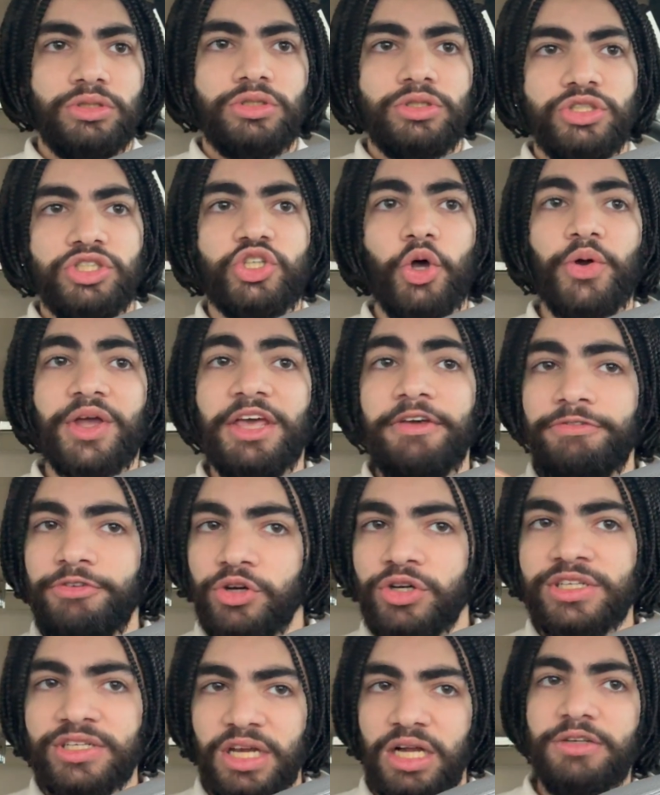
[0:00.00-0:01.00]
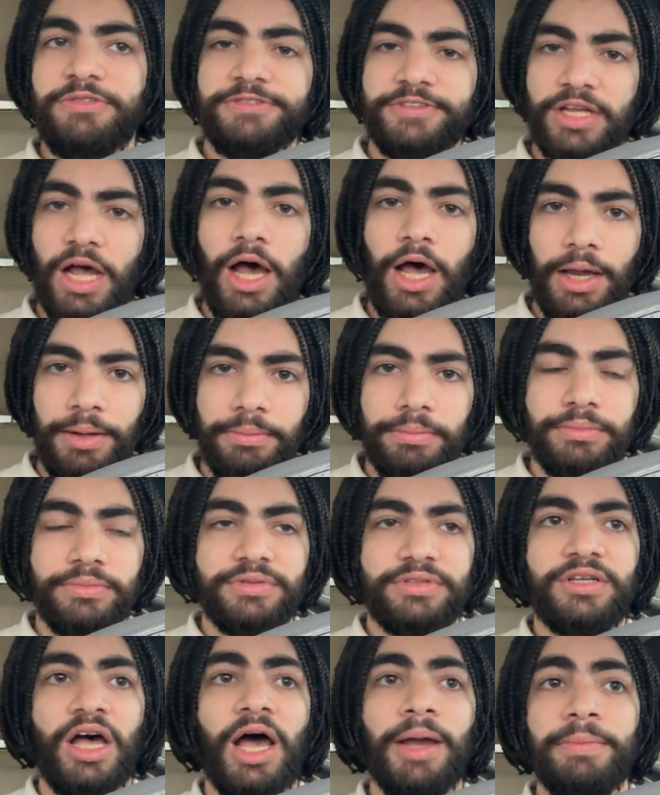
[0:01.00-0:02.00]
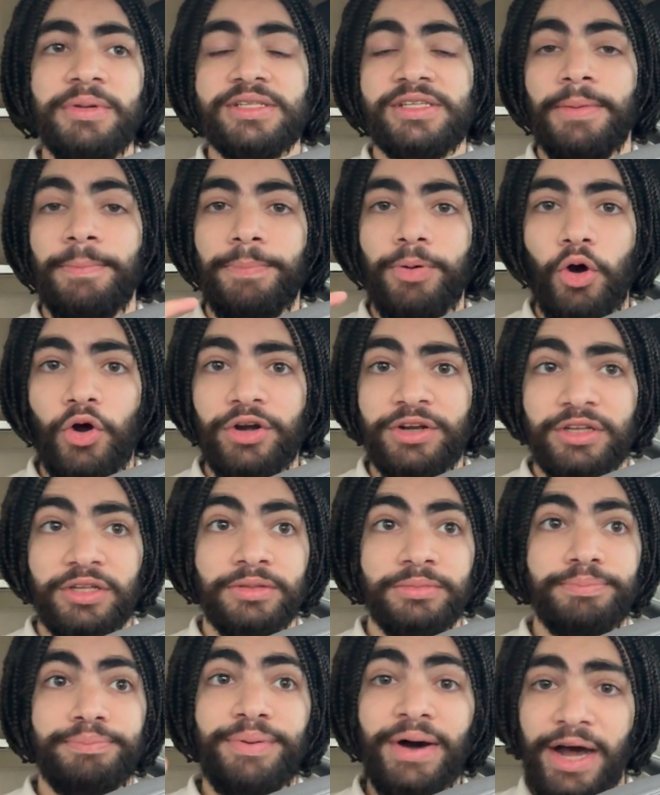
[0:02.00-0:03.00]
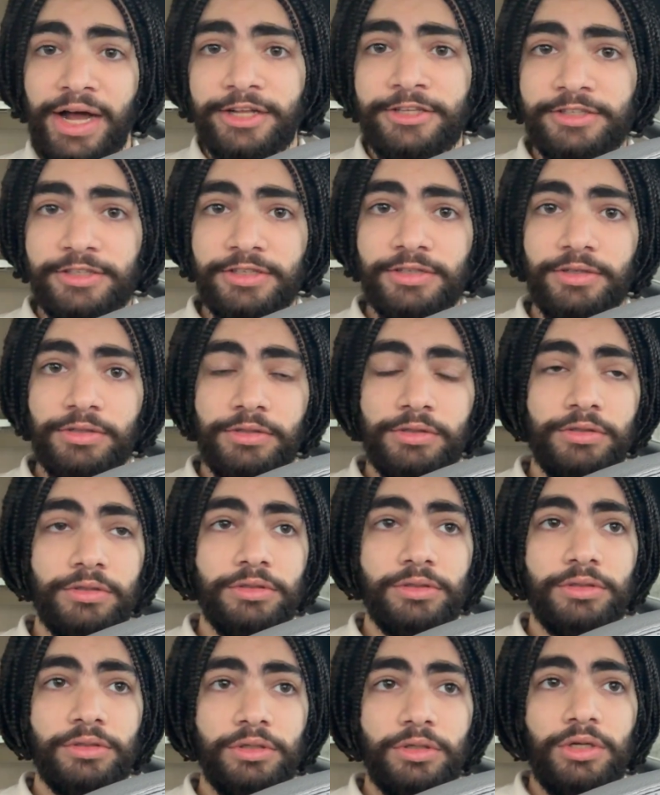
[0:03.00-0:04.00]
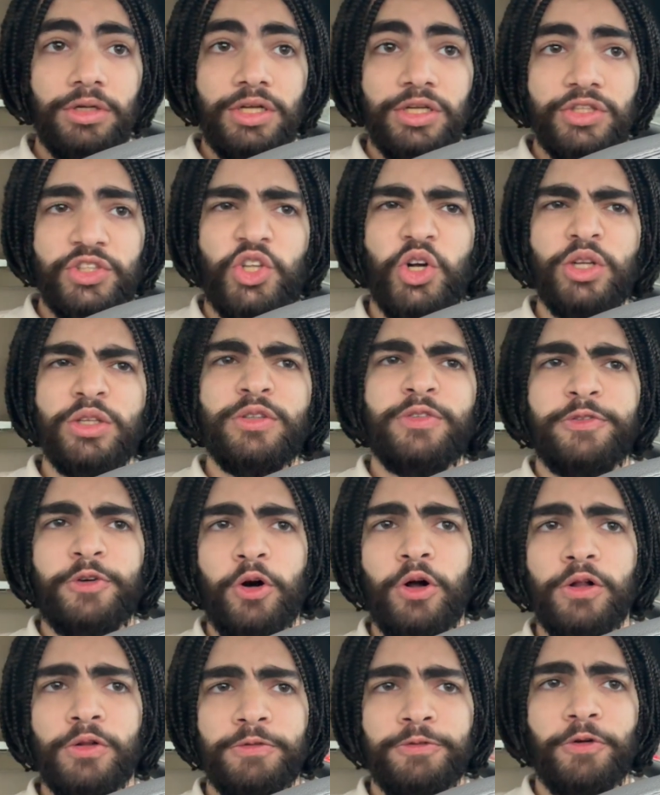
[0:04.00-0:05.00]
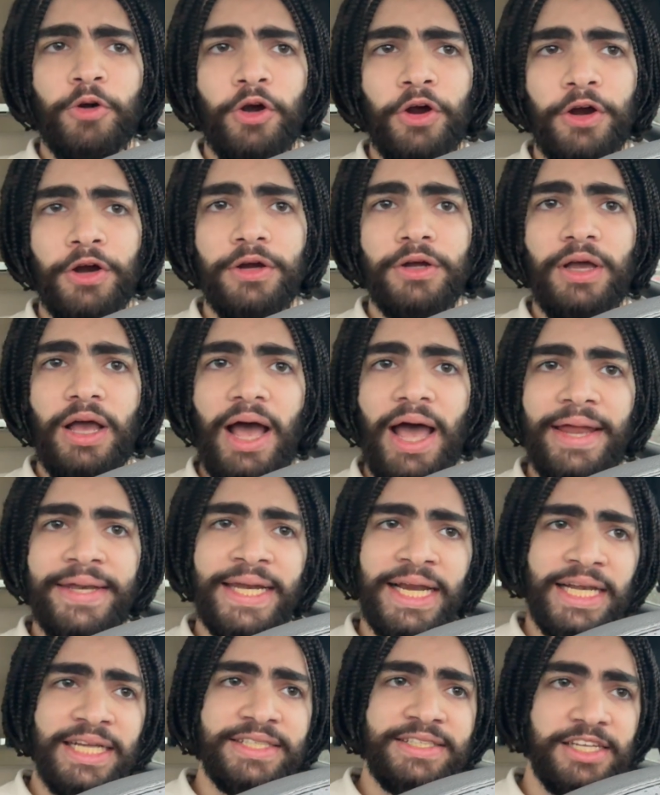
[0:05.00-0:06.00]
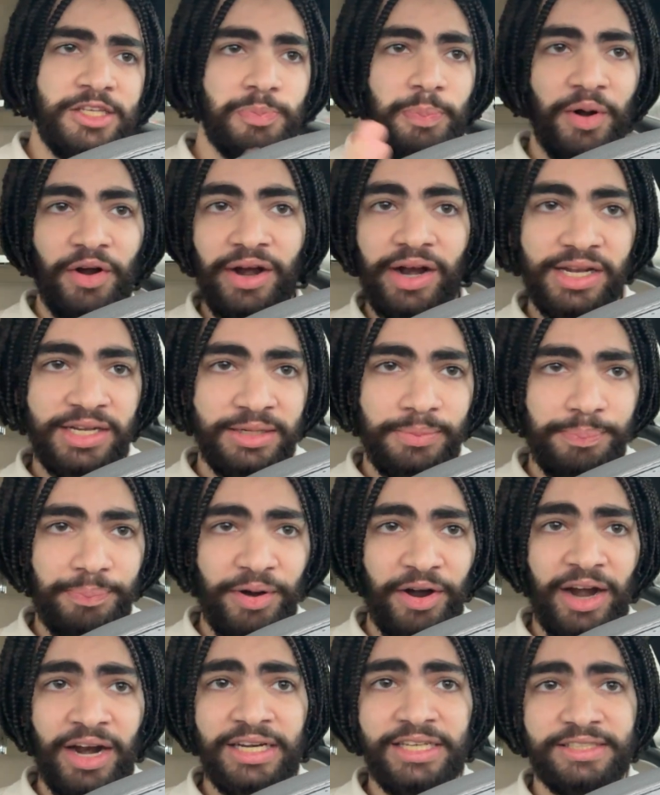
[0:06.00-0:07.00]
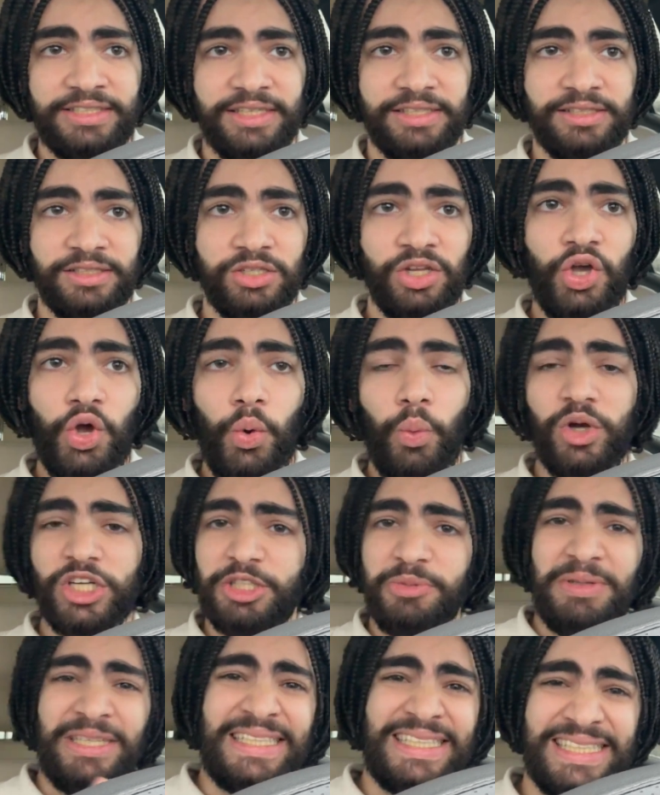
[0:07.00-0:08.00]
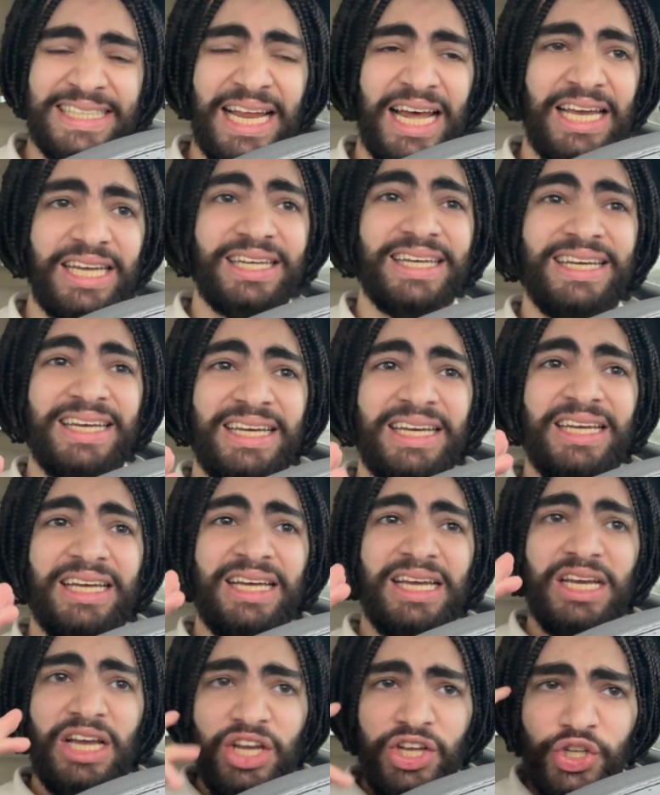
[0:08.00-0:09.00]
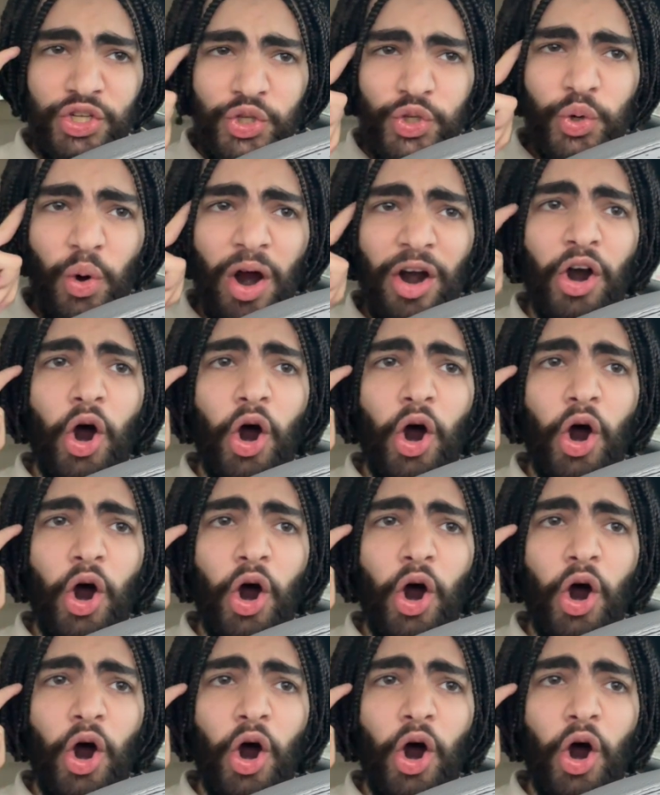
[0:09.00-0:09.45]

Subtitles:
So give yourself time. Time is important, but don't fall for analysis paralysis, which means like you are